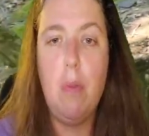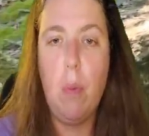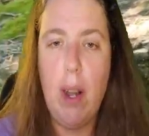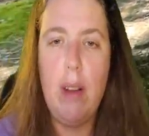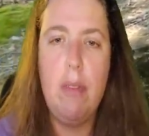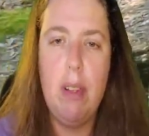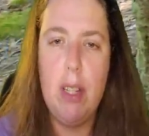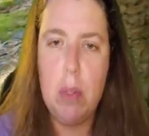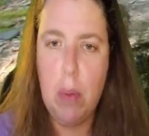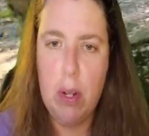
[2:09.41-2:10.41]
where the
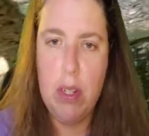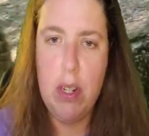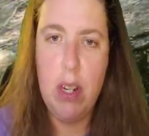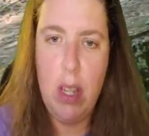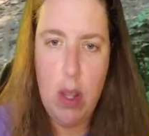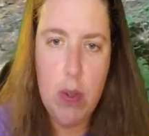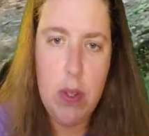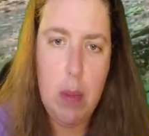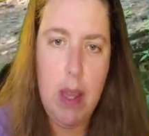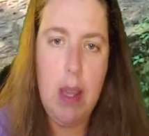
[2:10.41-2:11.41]
village portion used
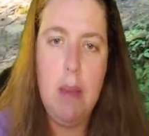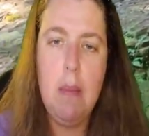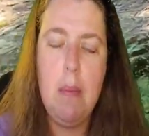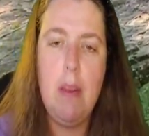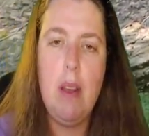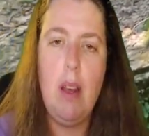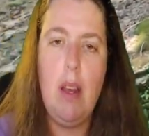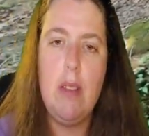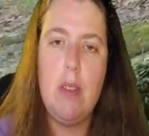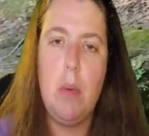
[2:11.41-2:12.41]
to be.
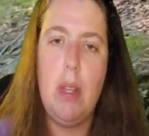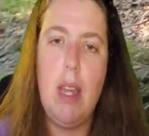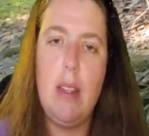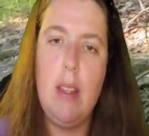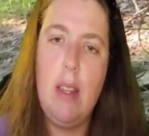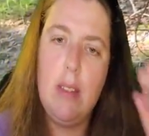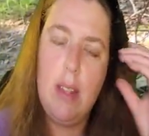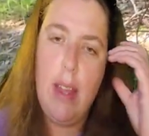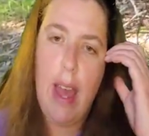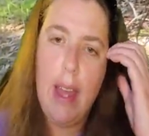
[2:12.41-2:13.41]
So we'll get into
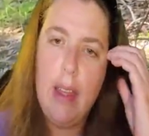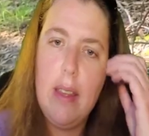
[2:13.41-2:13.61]
that.